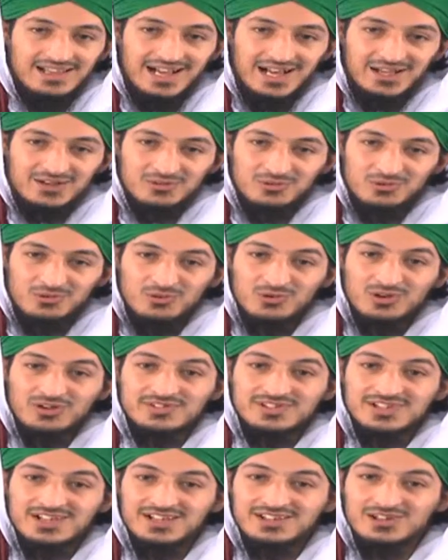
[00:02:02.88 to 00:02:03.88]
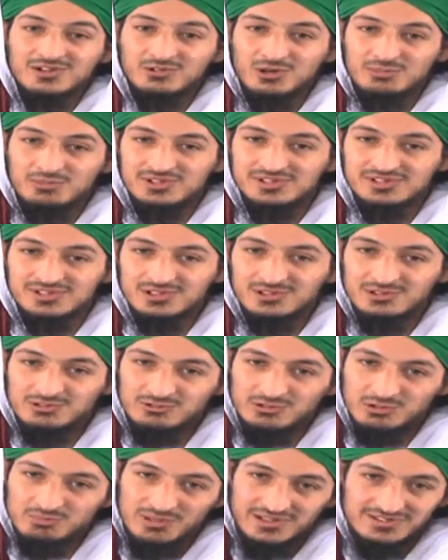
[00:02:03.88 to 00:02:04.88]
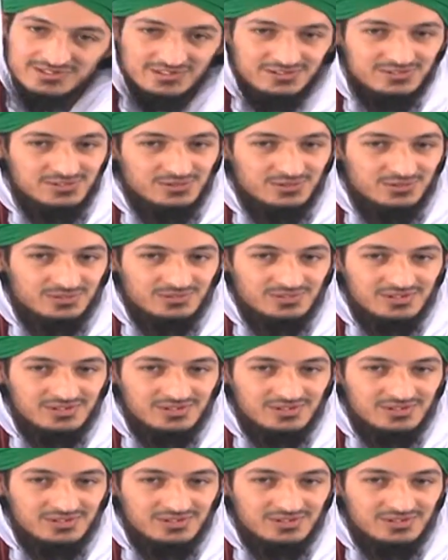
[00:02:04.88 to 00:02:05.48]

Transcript: and all of the other robbers repented too.